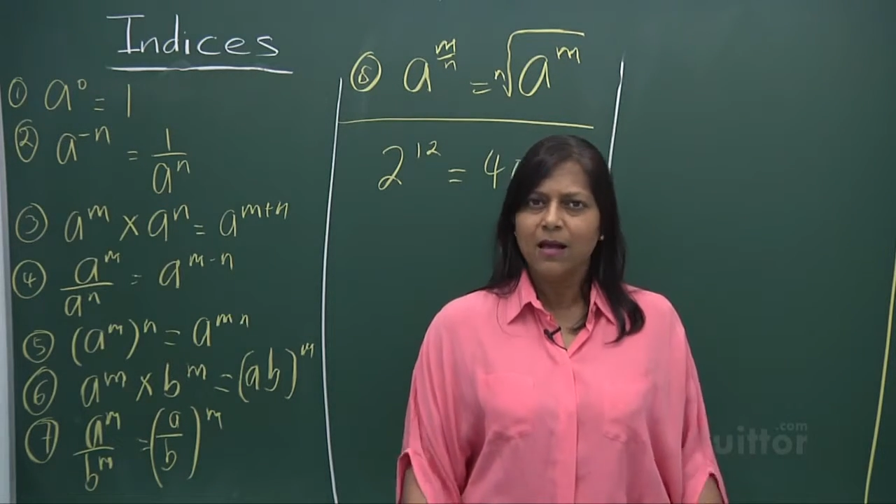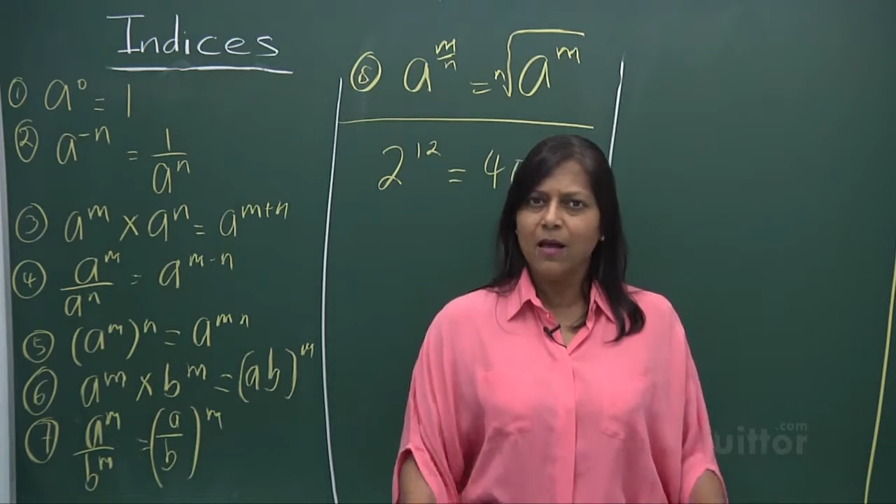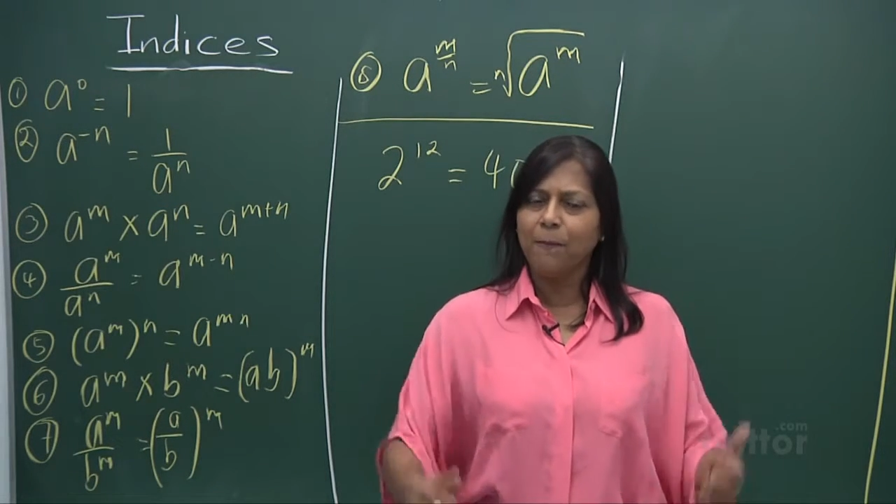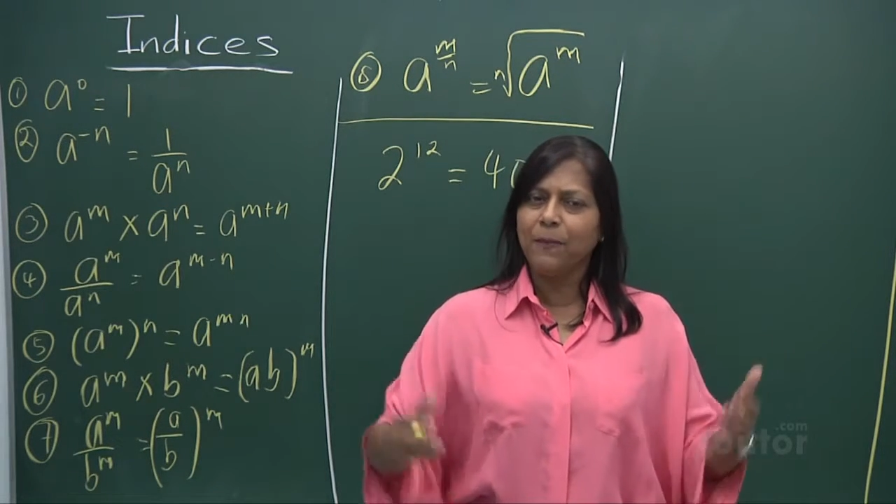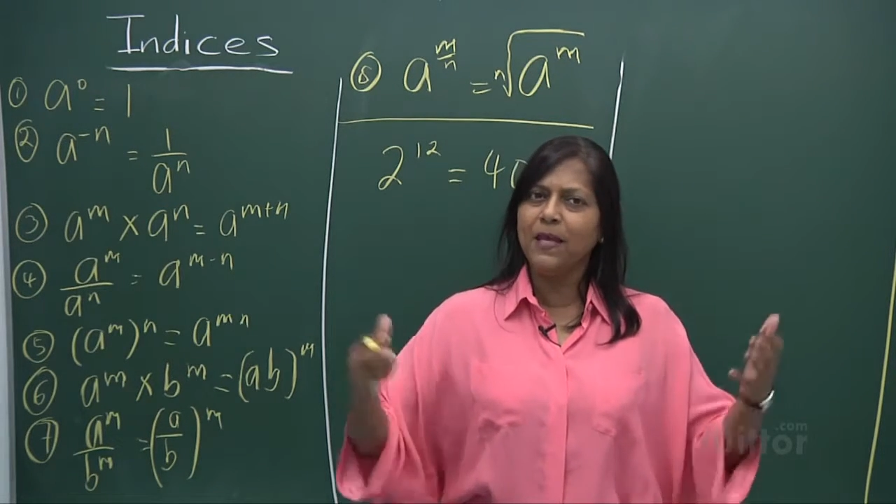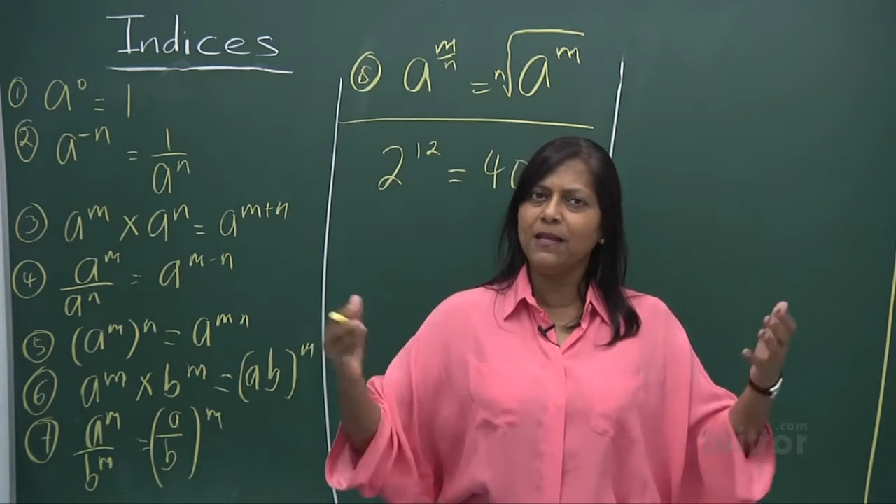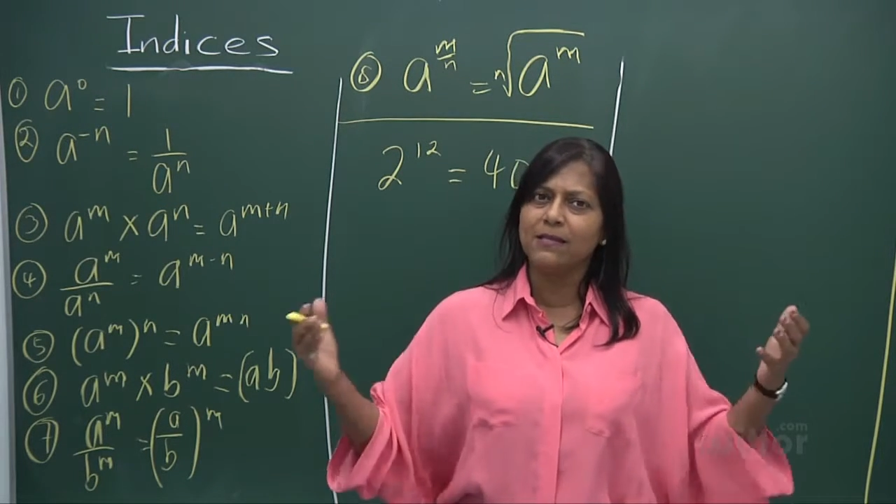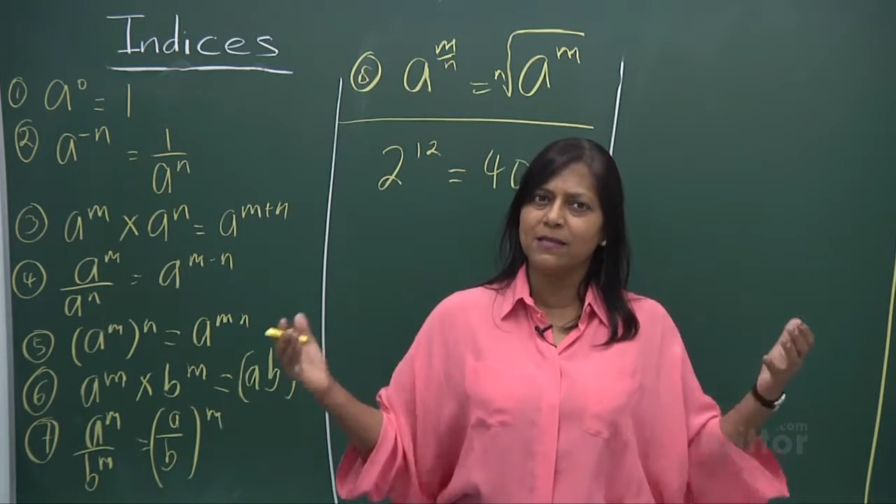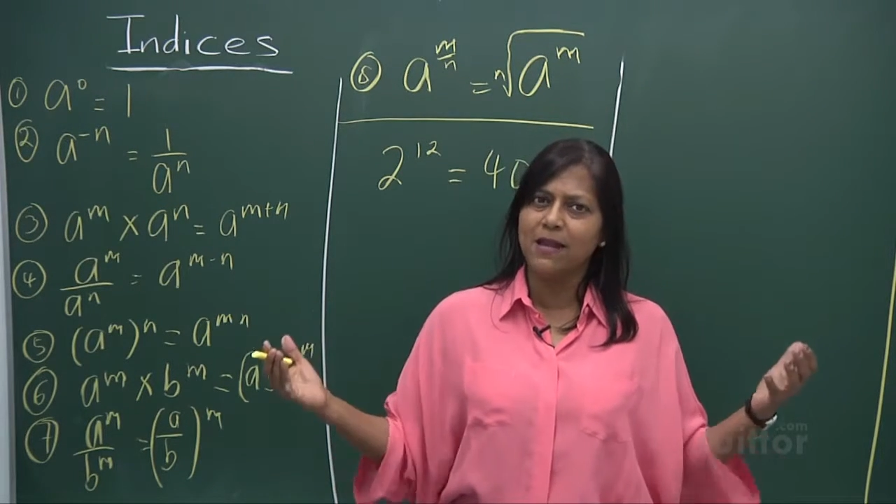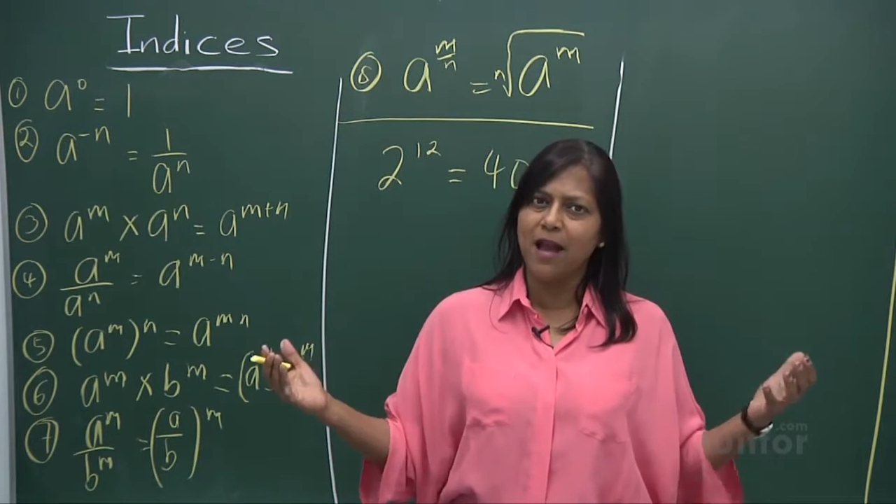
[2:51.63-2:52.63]

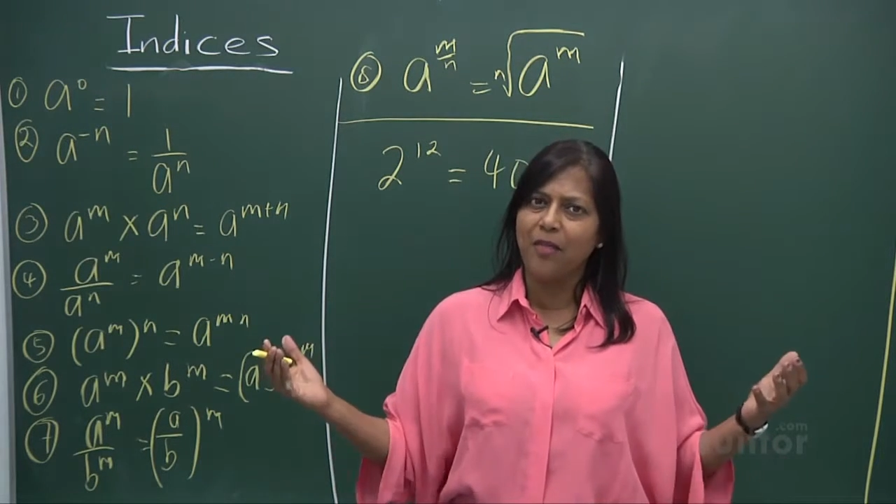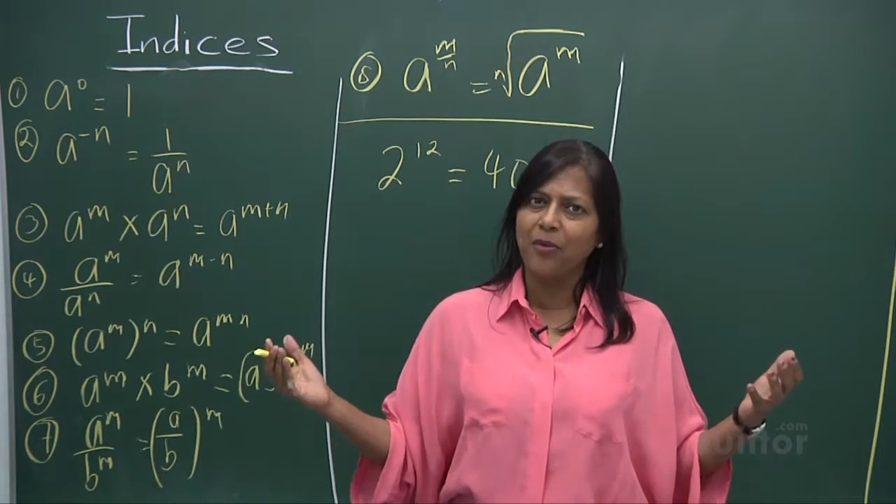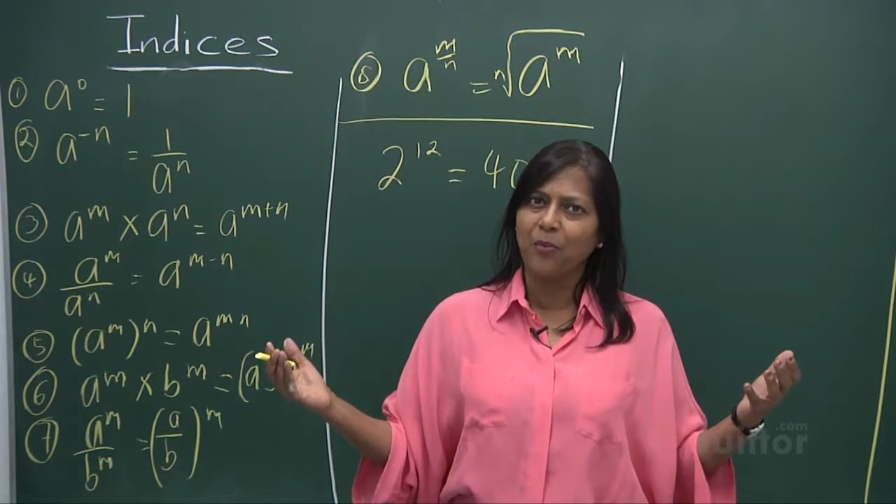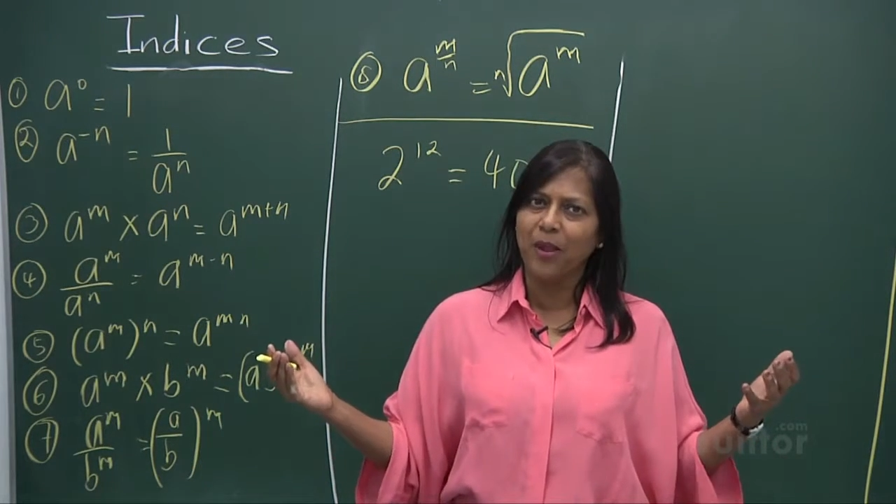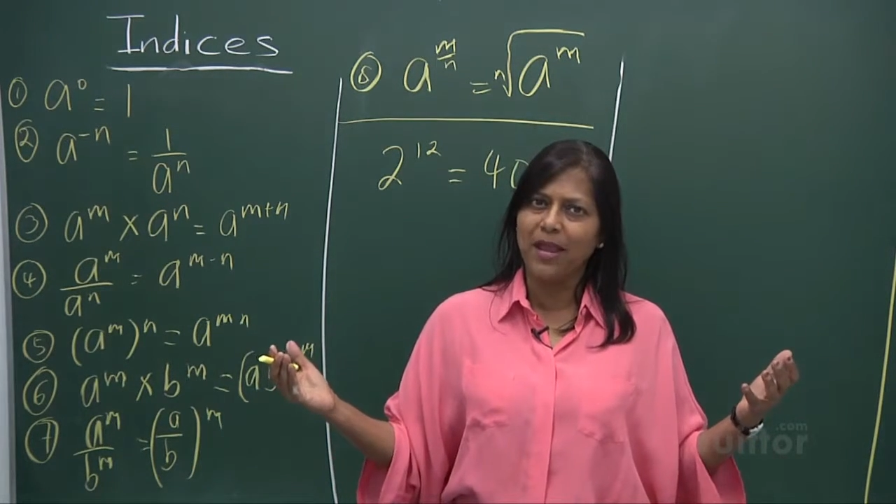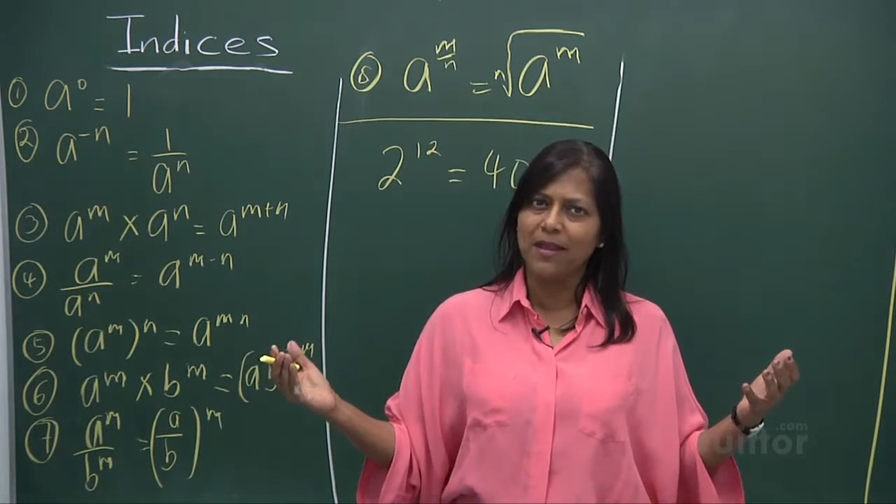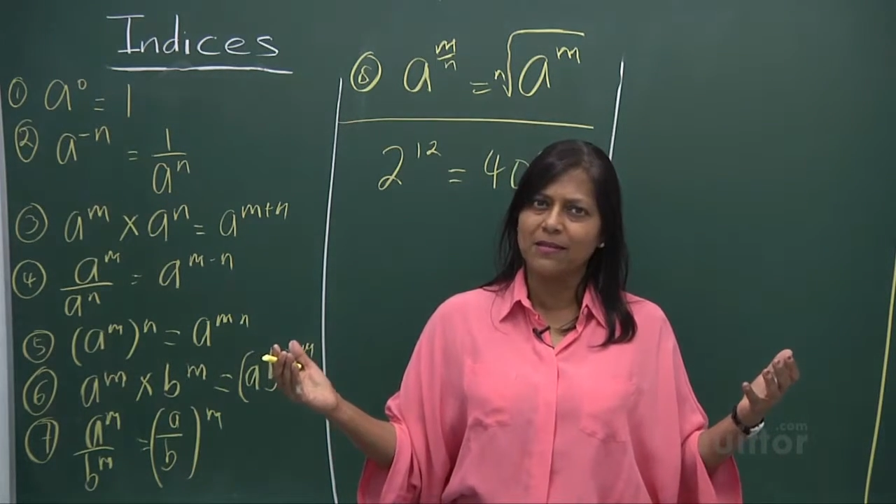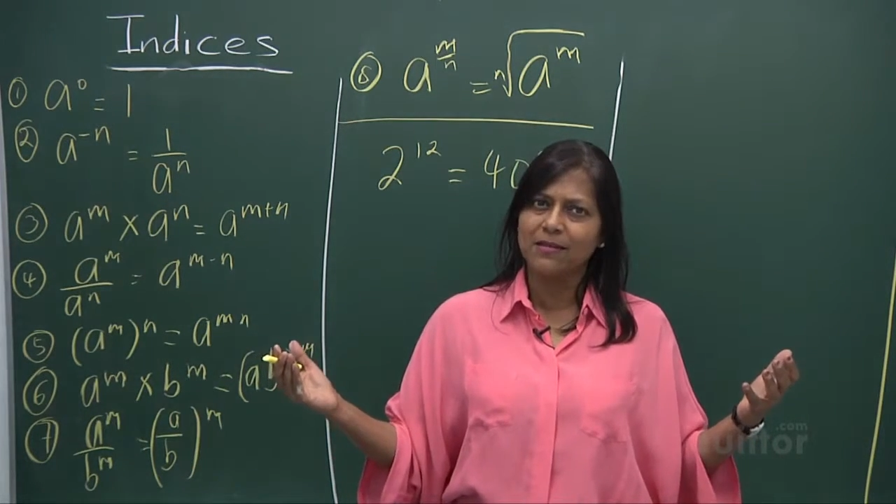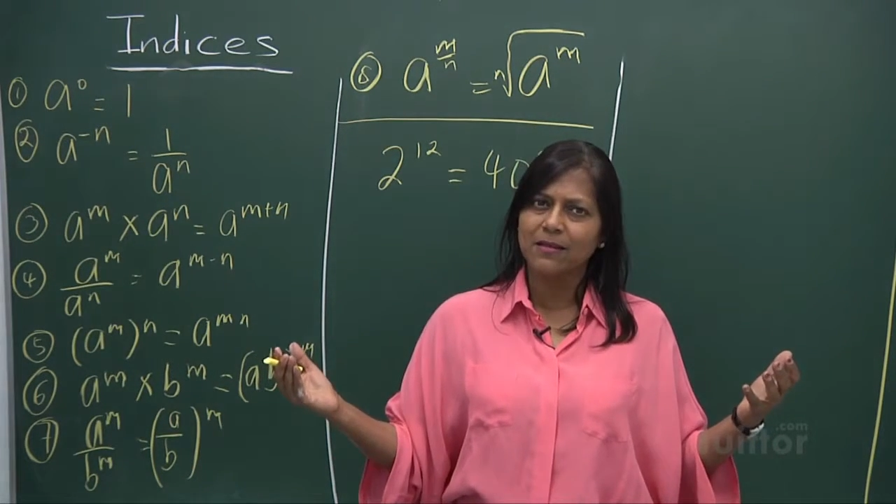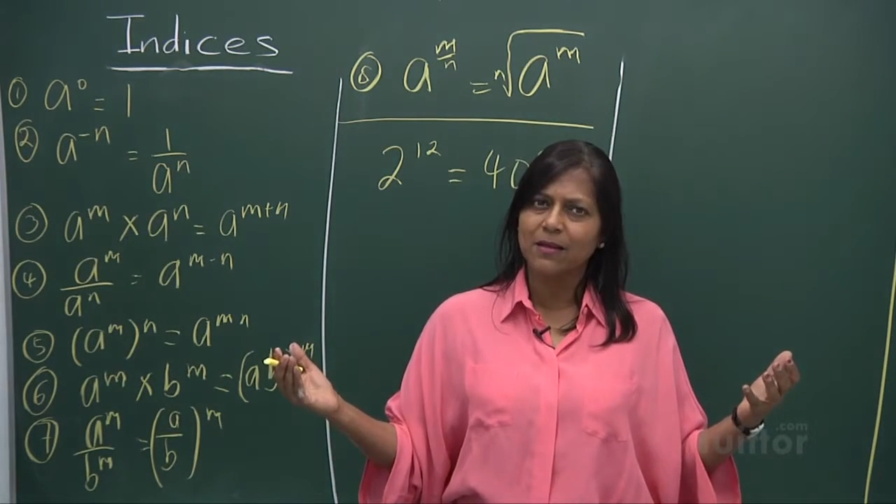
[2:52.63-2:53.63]
appears in other
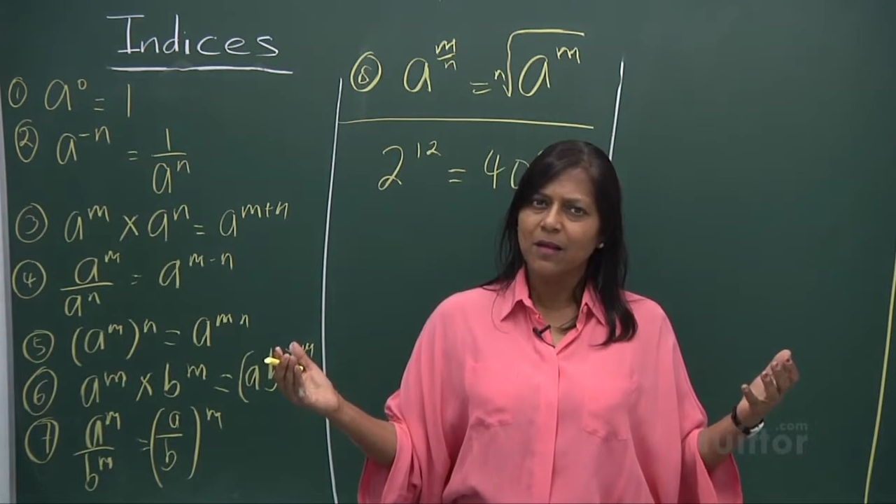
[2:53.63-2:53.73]
ways.